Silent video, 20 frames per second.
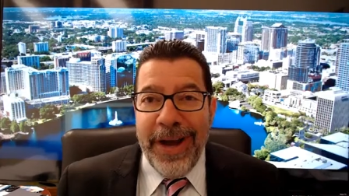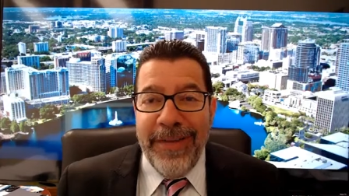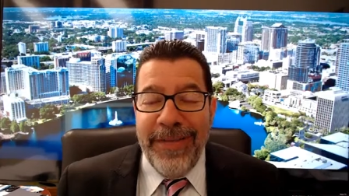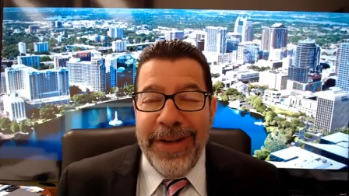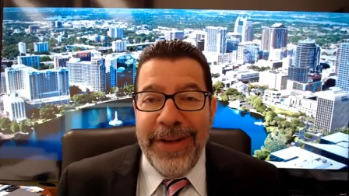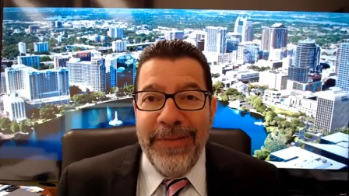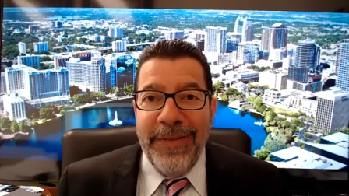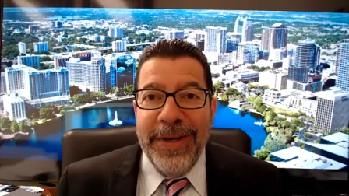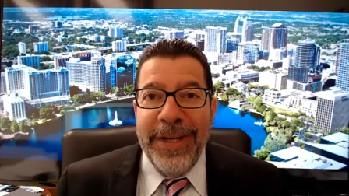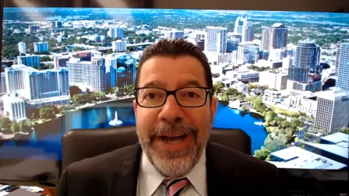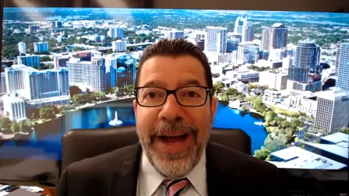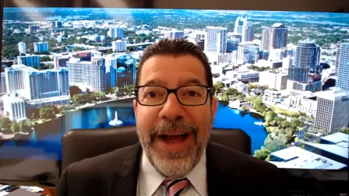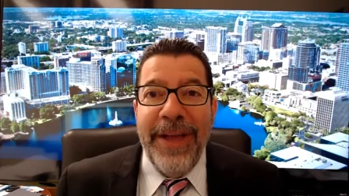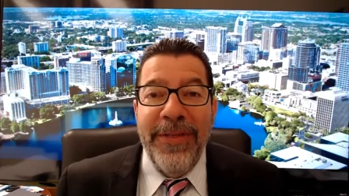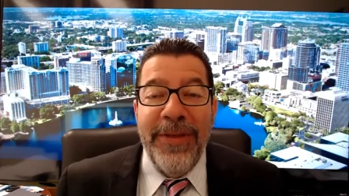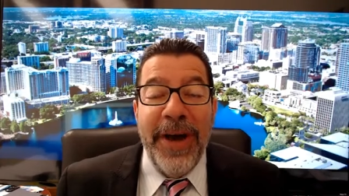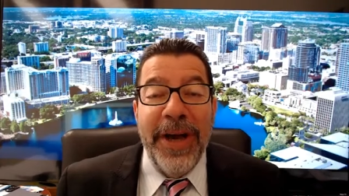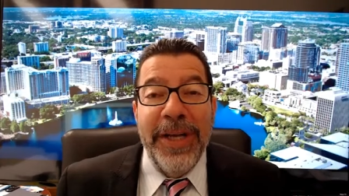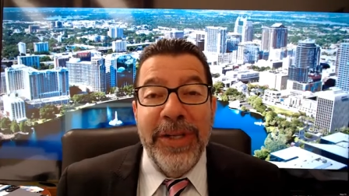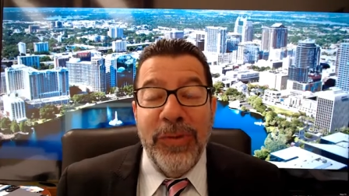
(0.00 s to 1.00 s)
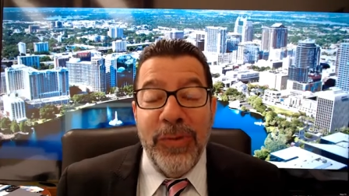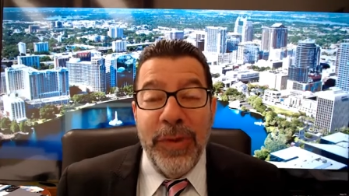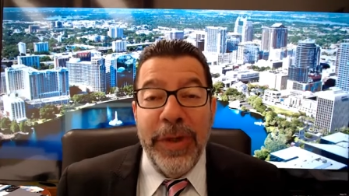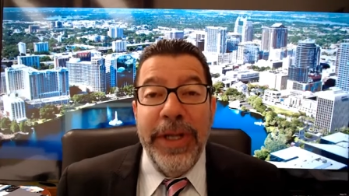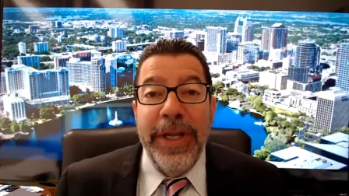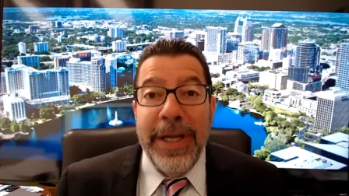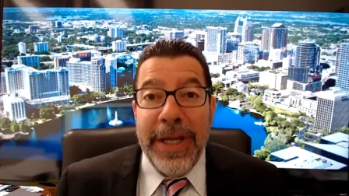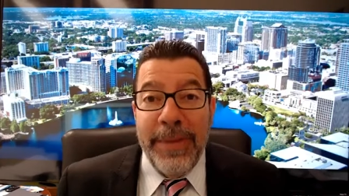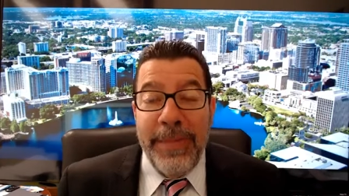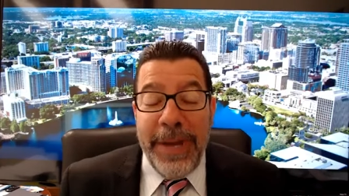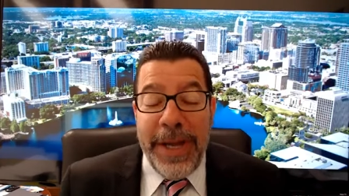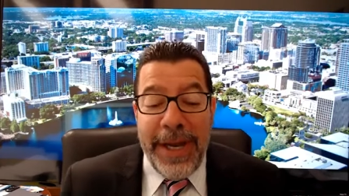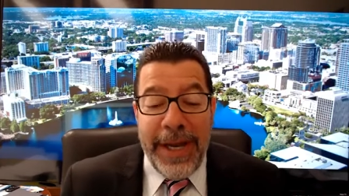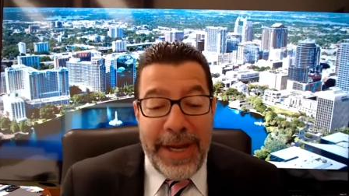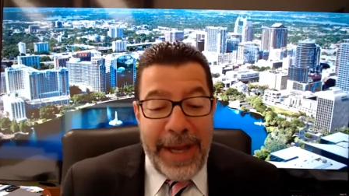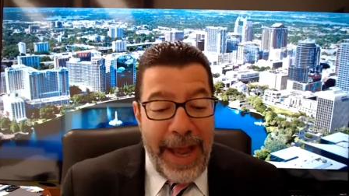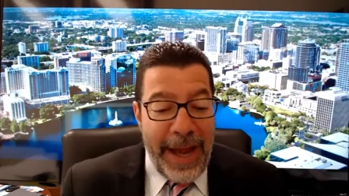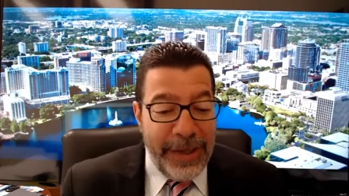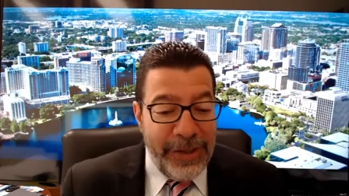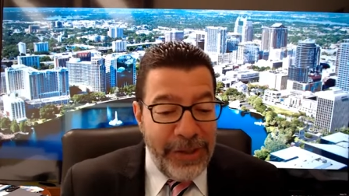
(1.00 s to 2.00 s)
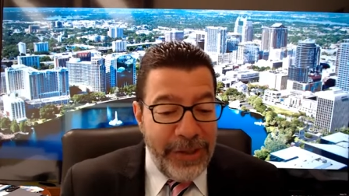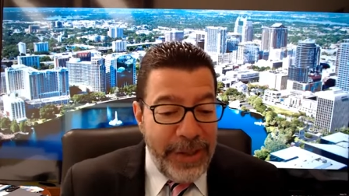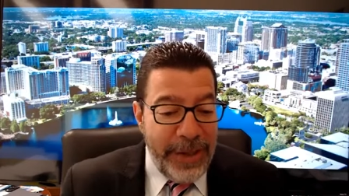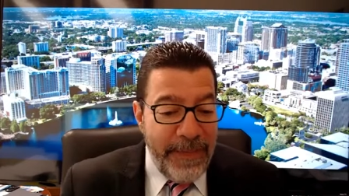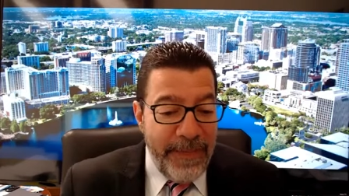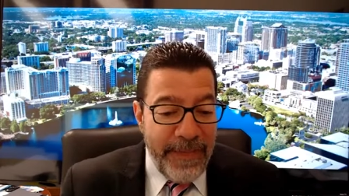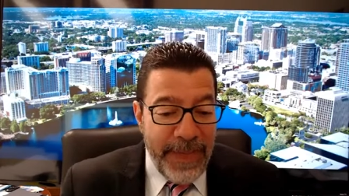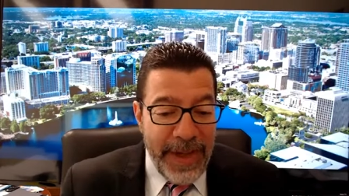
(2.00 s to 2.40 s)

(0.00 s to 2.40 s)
I mean, what I thought is really comedic, actually,